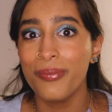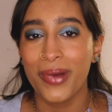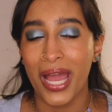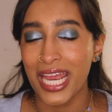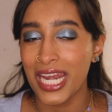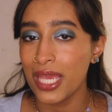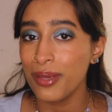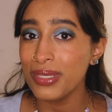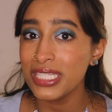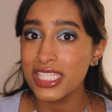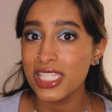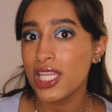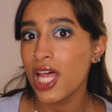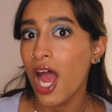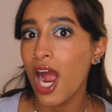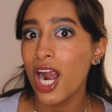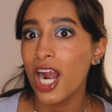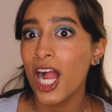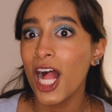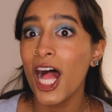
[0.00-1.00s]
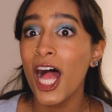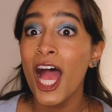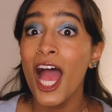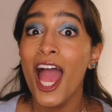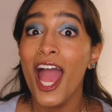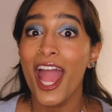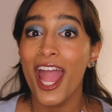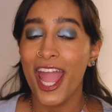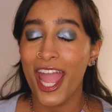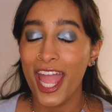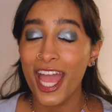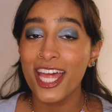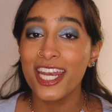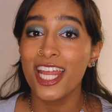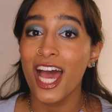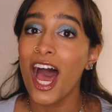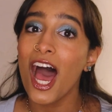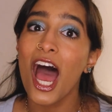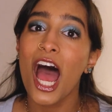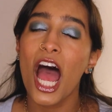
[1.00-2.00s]
My name is Lara,
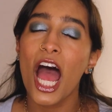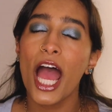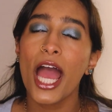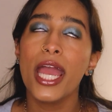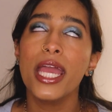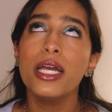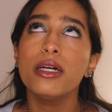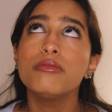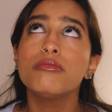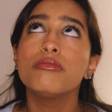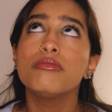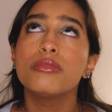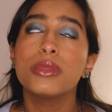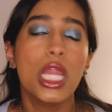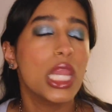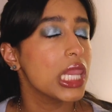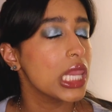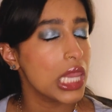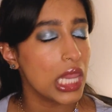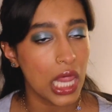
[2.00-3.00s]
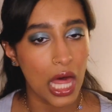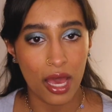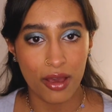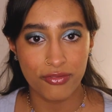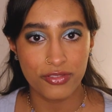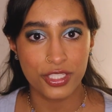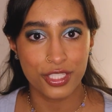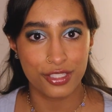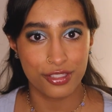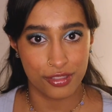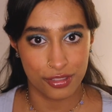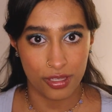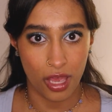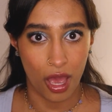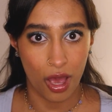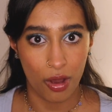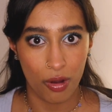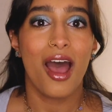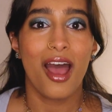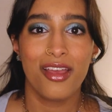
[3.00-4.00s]
and I love to sew.